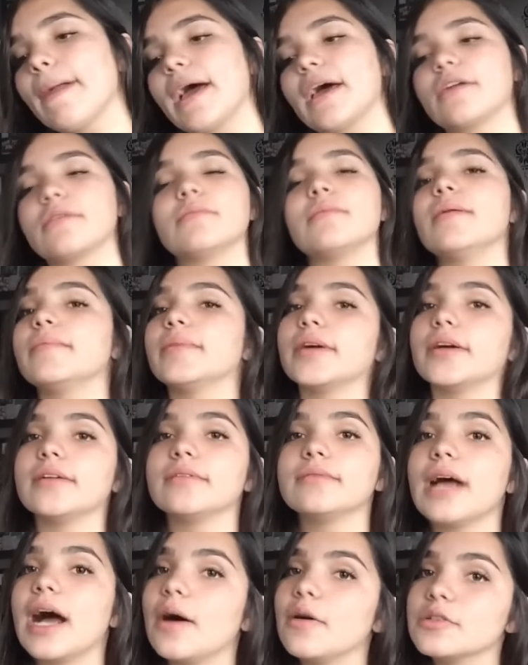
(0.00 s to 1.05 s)
I don't remember.
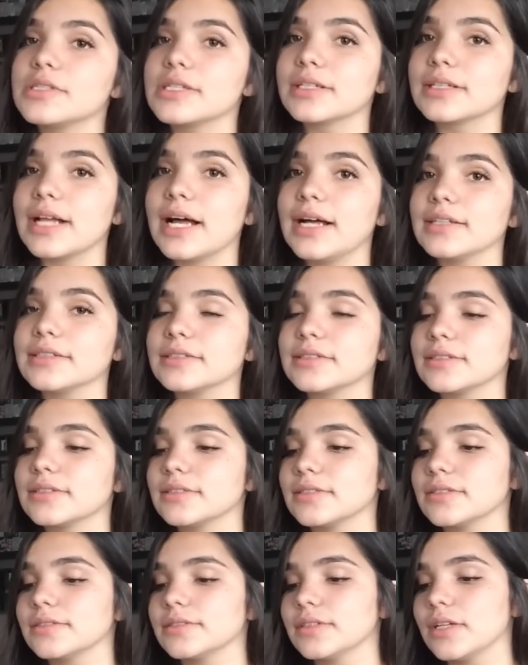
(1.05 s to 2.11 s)
I was in class.
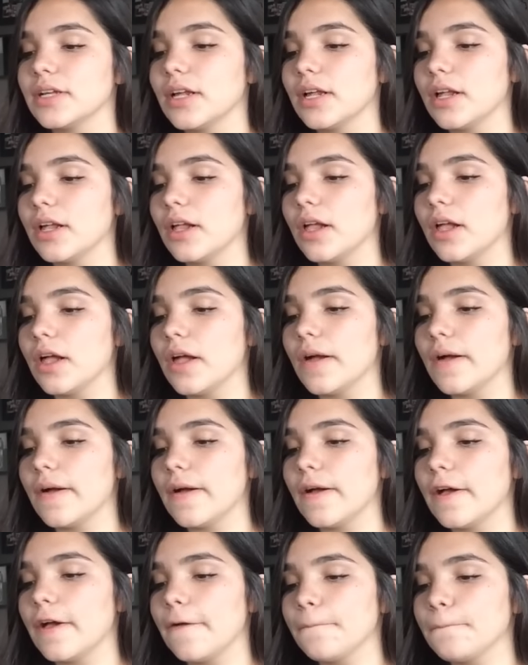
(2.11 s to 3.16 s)
But
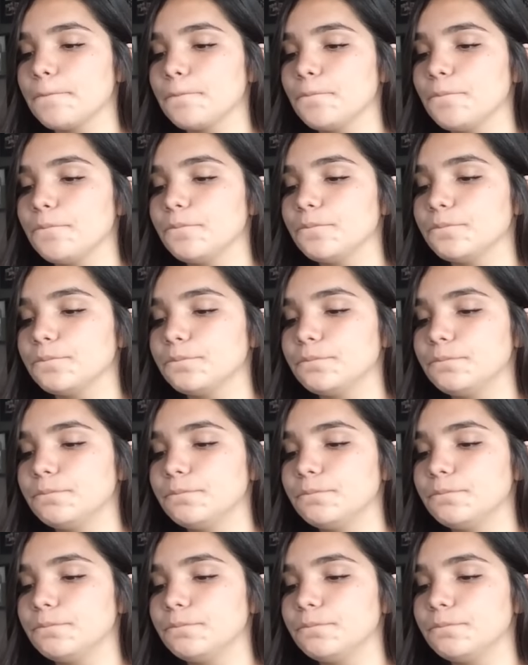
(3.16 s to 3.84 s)
I'm